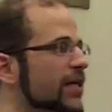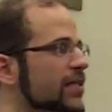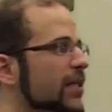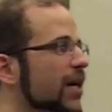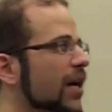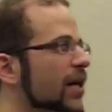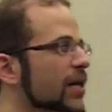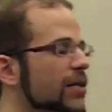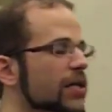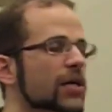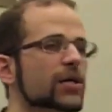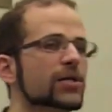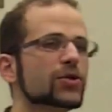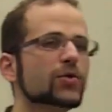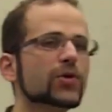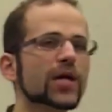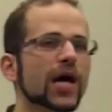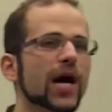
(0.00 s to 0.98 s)
He died
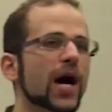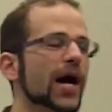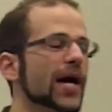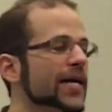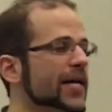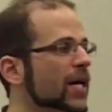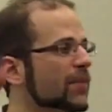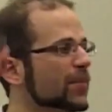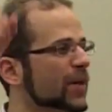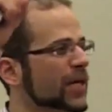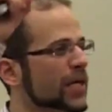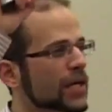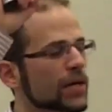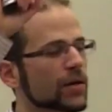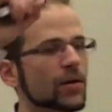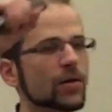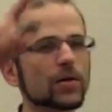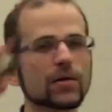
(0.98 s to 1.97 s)
doing a hike up a
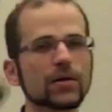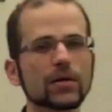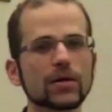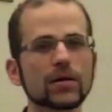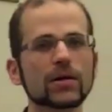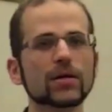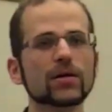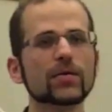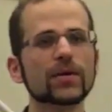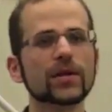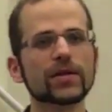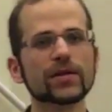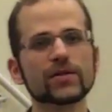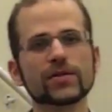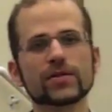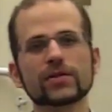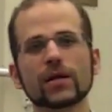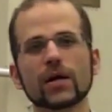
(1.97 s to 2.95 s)
hill with
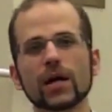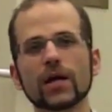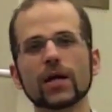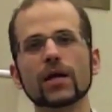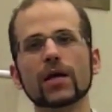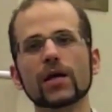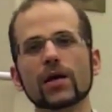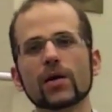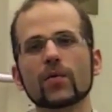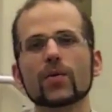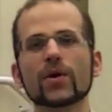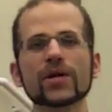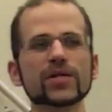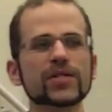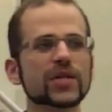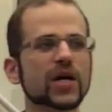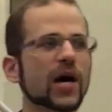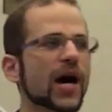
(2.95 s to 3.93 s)
his son.
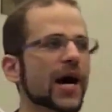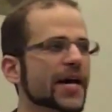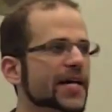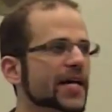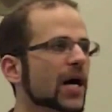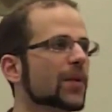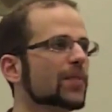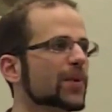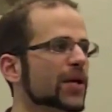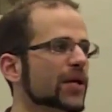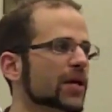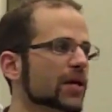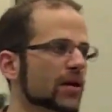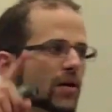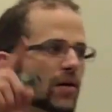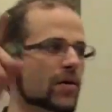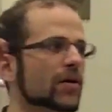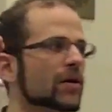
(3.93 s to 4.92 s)
What is a hike up a
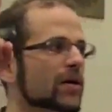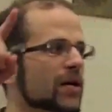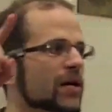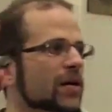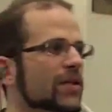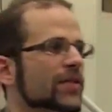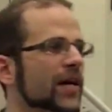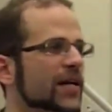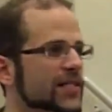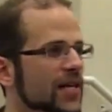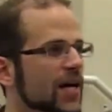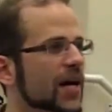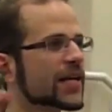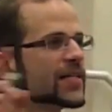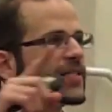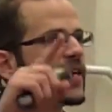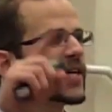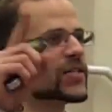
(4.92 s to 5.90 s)
hill? That's
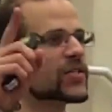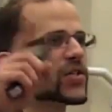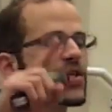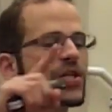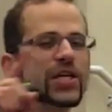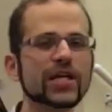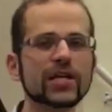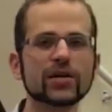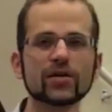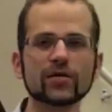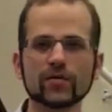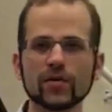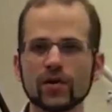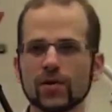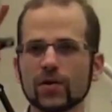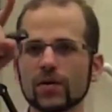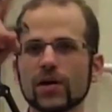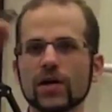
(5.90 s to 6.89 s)
high-intensity
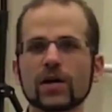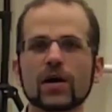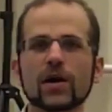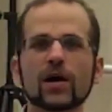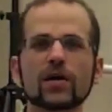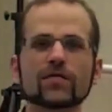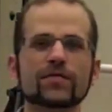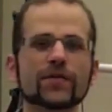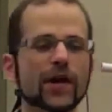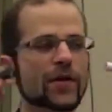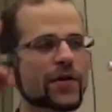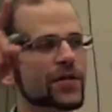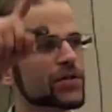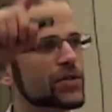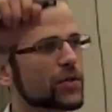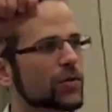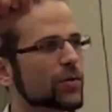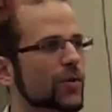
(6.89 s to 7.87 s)
interval on
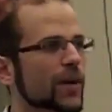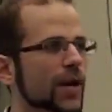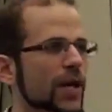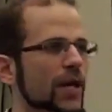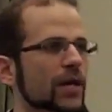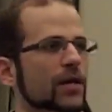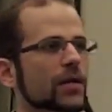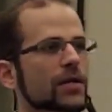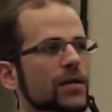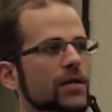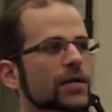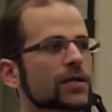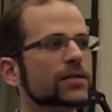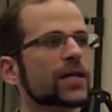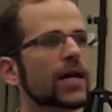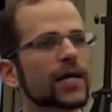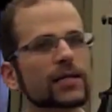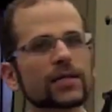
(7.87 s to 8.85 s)
varied terrain.
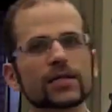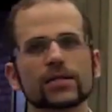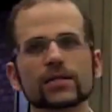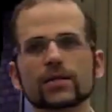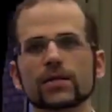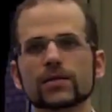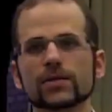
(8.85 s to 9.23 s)
Died in his